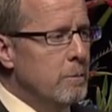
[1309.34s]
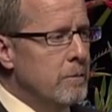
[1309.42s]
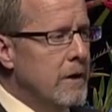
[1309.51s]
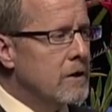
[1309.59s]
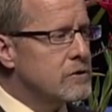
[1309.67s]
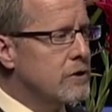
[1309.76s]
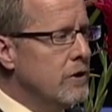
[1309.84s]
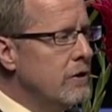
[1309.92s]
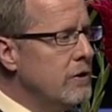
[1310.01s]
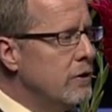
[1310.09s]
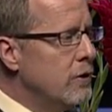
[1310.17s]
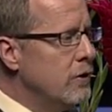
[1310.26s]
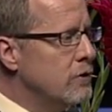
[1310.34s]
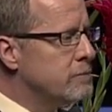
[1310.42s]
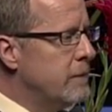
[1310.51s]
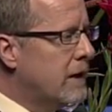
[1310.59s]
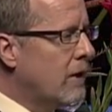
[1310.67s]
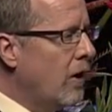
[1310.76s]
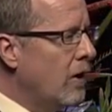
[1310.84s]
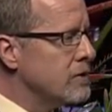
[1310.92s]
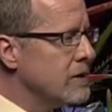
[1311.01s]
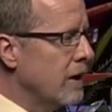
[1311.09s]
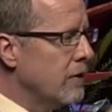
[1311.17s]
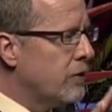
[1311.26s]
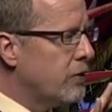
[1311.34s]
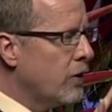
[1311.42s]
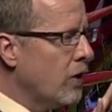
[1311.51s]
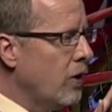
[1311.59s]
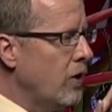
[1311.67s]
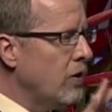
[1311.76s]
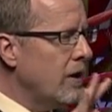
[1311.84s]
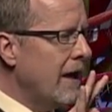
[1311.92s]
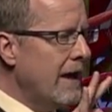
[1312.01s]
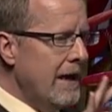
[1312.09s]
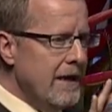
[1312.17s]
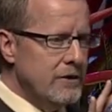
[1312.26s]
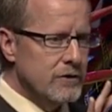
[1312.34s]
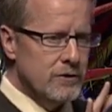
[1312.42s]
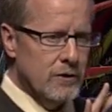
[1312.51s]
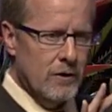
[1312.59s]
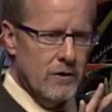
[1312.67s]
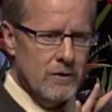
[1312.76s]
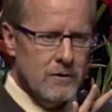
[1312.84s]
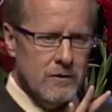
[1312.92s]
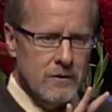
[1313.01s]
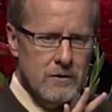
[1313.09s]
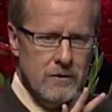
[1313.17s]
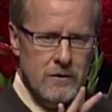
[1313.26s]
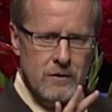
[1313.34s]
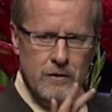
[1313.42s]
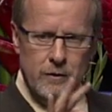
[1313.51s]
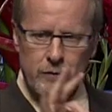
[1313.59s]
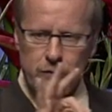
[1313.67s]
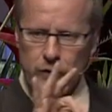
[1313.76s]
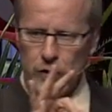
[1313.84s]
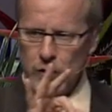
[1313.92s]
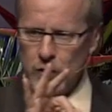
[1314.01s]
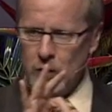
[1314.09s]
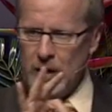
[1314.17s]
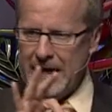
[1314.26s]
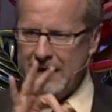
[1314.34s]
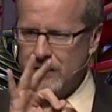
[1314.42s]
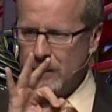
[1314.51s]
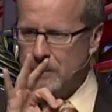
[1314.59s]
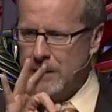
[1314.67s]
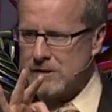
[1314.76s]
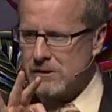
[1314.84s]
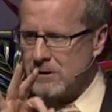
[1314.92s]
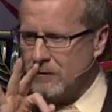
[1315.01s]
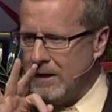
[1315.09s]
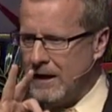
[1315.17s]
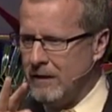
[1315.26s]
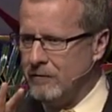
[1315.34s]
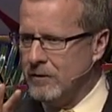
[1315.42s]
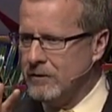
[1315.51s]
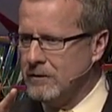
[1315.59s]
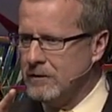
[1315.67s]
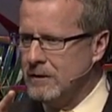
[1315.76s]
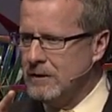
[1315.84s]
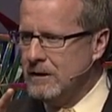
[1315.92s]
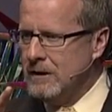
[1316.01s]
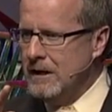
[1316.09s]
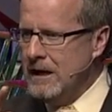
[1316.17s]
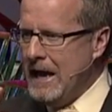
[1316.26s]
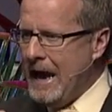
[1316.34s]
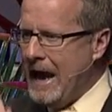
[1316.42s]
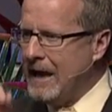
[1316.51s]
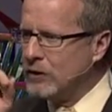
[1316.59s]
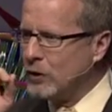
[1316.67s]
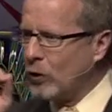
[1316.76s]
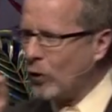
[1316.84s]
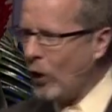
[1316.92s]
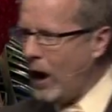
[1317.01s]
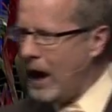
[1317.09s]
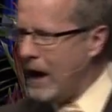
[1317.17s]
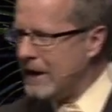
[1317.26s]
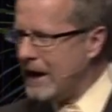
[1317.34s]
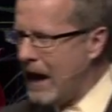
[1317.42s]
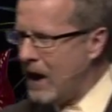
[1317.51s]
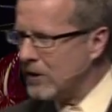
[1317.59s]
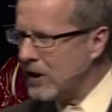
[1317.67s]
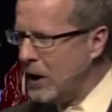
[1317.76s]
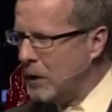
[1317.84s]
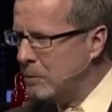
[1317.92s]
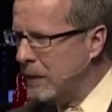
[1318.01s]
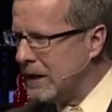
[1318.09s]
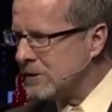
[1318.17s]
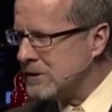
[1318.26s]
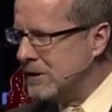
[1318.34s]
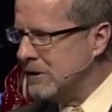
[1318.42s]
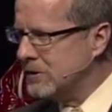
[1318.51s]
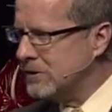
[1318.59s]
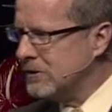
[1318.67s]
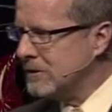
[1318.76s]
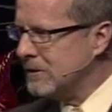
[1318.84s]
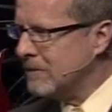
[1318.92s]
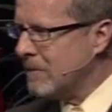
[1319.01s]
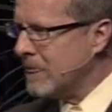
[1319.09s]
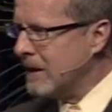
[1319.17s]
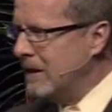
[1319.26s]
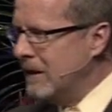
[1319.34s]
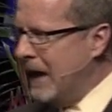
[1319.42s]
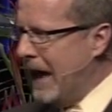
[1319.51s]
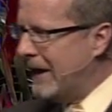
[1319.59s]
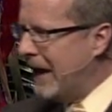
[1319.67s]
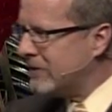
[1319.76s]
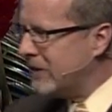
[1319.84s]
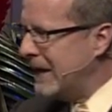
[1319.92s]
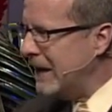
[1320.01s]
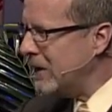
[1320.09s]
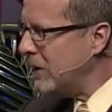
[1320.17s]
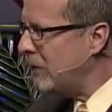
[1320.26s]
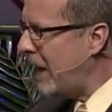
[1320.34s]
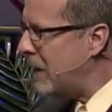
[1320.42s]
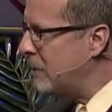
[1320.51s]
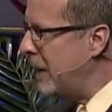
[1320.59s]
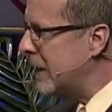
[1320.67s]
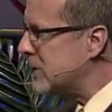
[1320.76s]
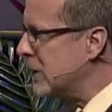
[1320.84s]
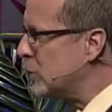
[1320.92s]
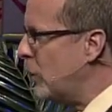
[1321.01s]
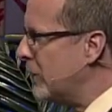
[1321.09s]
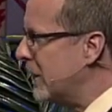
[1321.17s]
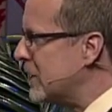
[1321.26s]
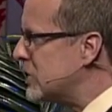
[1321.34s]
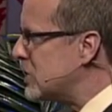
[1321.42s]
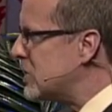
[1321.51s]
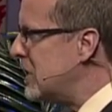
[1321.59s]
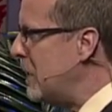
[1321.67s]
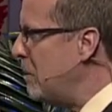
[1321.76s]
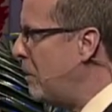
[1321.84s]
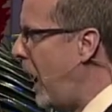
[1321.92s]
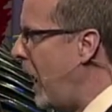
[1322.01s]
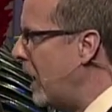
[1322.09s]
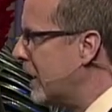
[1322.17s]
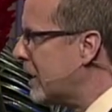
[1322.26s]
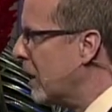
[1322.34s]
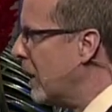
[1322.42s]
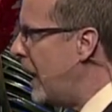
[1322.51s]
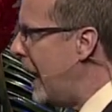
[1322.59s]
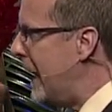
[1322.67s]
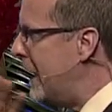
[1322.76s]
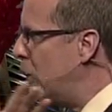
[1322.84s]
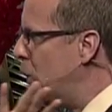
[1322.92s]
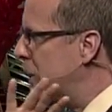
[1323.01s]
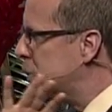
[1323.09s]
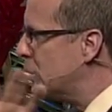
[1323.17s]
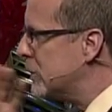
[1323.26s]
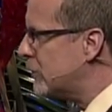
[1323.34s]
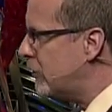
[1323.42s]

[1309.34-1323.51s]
There's good news because a third angel flew in the midst of heaven and cried out a message. And at the end of that message, when the symbolic language was